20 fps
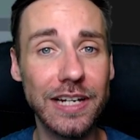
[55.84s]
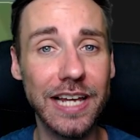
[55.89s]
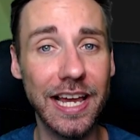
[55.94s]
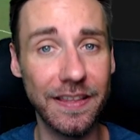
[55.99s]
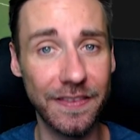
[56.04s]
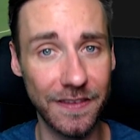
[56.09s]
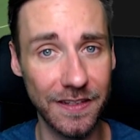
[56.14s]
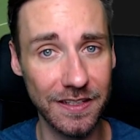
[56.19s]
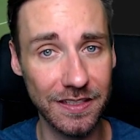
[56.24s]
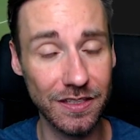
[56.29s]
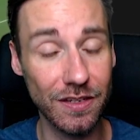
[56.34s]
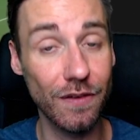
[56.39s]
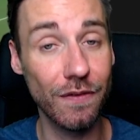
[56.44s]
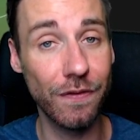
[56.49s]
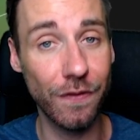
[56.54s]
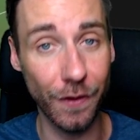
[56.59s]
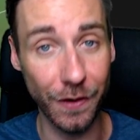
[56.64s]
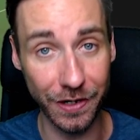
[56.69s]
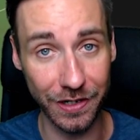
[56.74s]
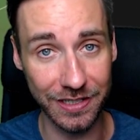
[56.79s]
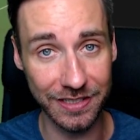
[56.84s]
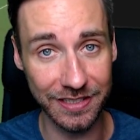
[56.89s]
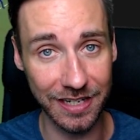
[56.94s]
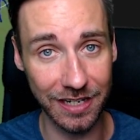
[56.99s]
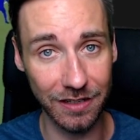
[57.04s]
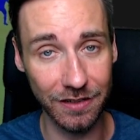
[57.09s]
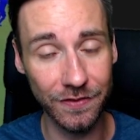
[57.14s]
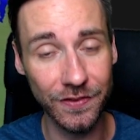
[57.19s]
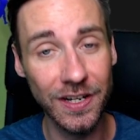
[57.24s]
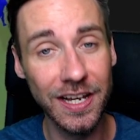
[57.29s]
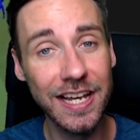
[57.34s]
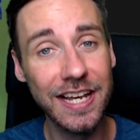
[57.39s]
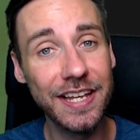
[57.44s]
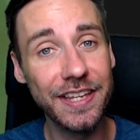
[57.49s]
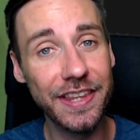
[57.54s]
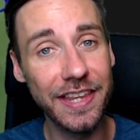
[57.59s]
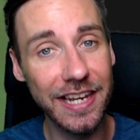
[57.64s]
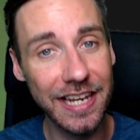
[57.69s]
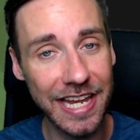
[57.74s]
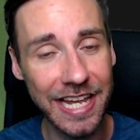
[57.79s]
at this for yourself.
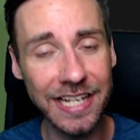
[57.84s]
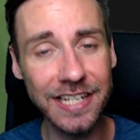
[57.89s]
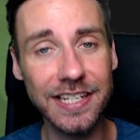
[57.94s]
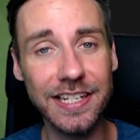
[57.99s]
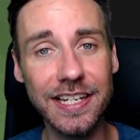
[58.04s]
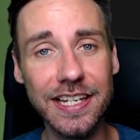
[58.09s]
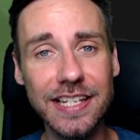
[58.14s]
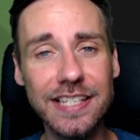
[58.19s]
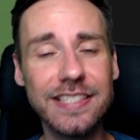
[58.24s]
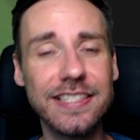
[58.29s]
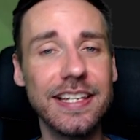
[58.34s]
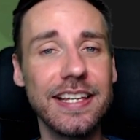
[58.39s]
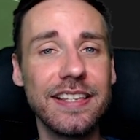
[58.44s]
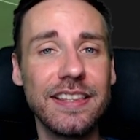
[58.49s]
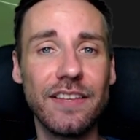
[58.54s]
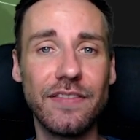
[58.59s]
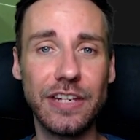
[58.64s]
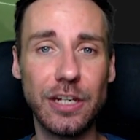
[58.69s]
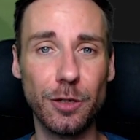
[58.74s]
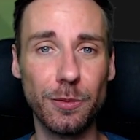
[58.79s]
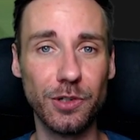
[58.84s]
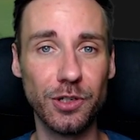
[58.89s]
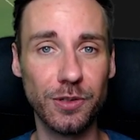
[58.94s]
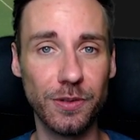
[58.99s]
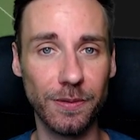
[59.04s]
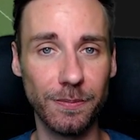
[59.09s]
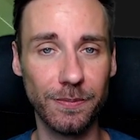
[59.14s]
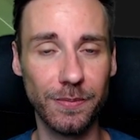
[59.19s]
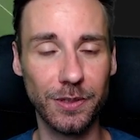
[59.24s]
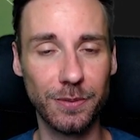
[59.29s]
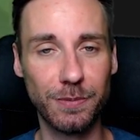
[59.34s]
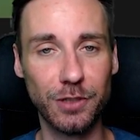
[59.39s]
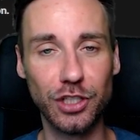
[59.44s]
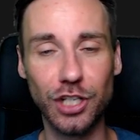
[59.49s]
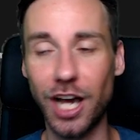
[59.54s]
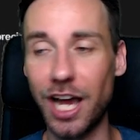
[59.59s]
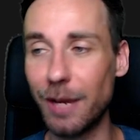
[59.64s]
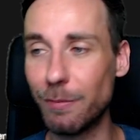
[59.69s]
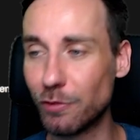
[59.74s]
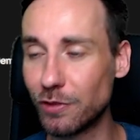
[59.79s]
The link is in the video
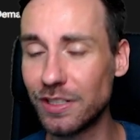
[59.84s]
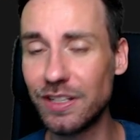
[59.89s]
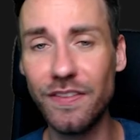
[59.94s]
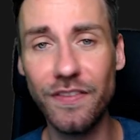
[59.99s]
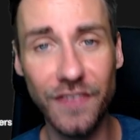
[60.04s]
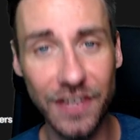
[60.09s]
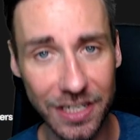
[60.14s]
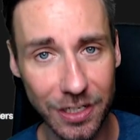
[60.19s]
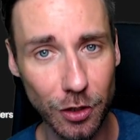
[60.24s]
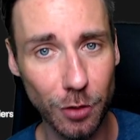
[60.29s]
beschreibung. The video